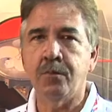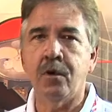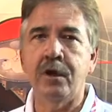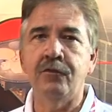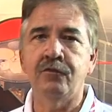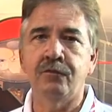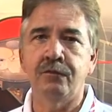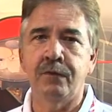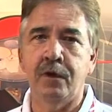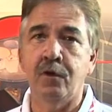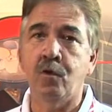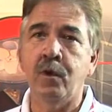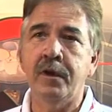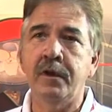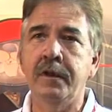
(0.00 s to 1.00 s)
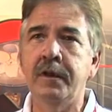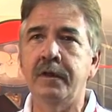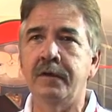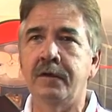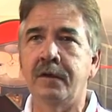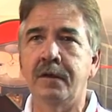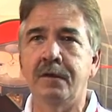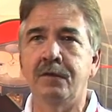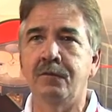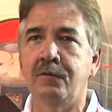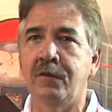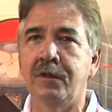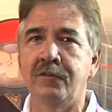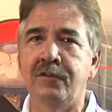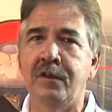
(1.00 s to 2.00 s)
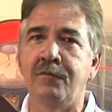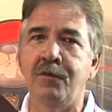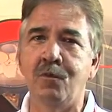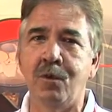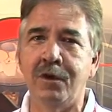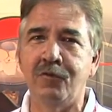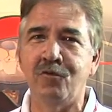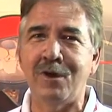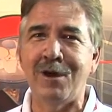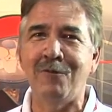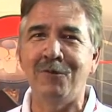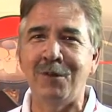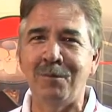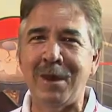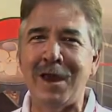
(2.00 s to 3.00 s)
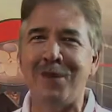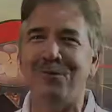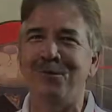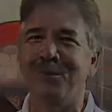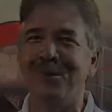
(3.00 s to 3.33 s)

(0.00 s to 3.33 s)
a price very quickly and, then you can see if you want to travel the path